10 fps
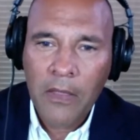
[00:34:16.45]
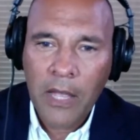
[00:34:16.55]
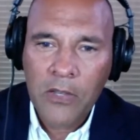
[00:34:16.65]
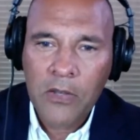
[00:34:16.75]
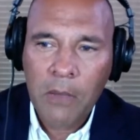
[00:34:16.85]

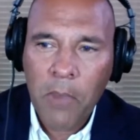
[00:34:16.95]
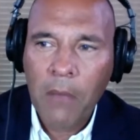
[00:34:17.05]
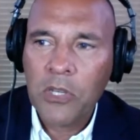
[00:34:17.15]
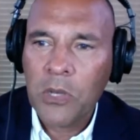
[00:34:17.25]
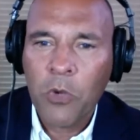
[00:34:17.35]
that's
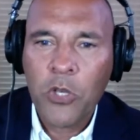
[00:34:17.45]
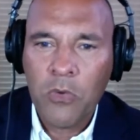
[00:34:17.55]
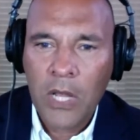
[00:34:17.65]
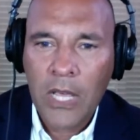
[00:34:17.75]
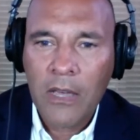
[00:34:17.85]
probably somewhat
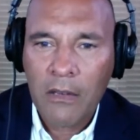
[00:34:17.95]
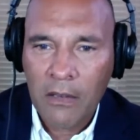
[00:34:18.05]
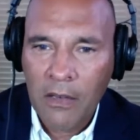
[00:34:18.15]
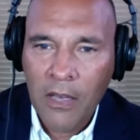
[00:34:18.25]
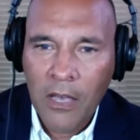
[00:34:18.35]
unique
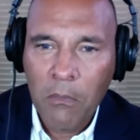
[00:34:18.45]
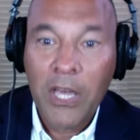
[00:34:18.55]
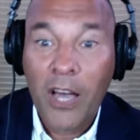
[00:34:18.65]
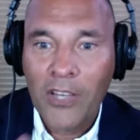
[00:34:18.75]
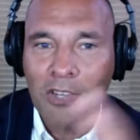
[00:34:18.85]

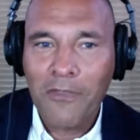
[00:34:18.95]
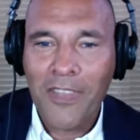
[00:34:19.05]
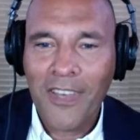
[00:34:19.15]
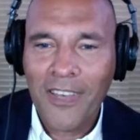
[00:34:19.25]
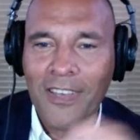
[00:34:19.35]
because of
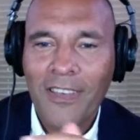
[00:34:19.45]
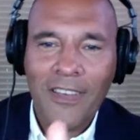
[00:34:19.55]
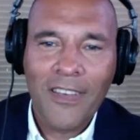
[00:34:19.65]
the